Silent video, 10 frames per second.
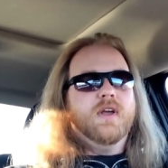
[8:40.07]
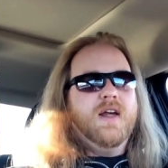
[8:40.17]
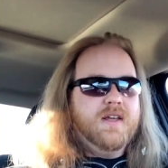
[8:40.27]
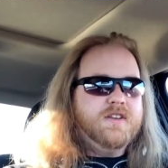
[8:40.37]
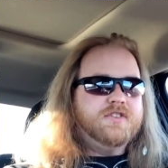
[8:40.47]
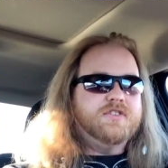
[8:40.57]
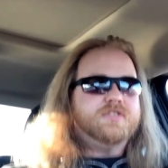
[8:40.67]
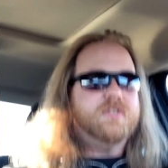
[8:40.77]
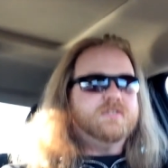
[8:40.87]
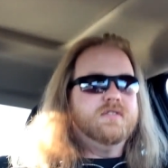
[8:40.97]
It
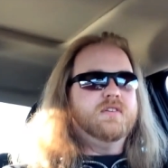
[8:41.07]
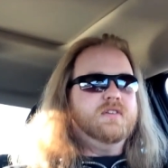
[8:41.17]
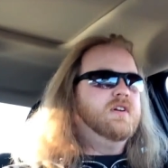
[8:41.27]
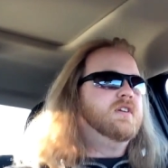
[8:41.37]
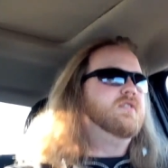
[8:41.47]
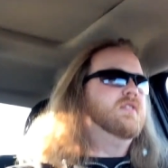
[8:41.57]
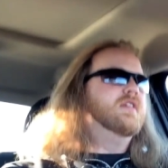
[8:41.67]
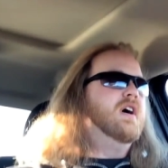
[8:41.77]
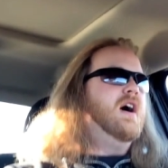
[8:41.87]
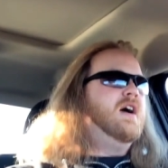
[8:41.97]
is, you know,
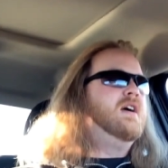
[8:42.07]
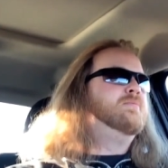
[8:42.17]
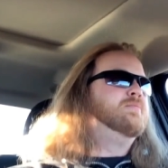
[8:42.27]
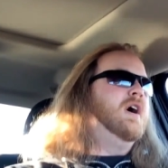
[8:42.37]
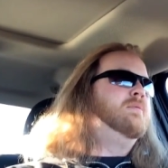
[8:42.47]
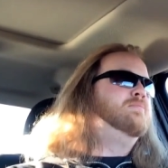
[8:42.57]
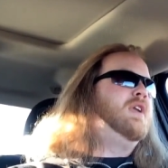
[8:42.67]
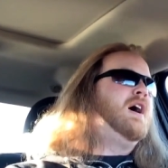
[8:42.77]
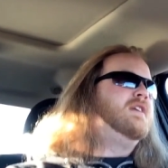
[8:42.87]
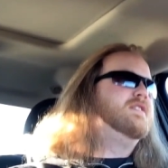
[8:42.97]
I'm I'm
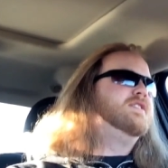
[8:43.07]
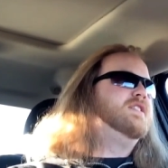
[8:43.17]
not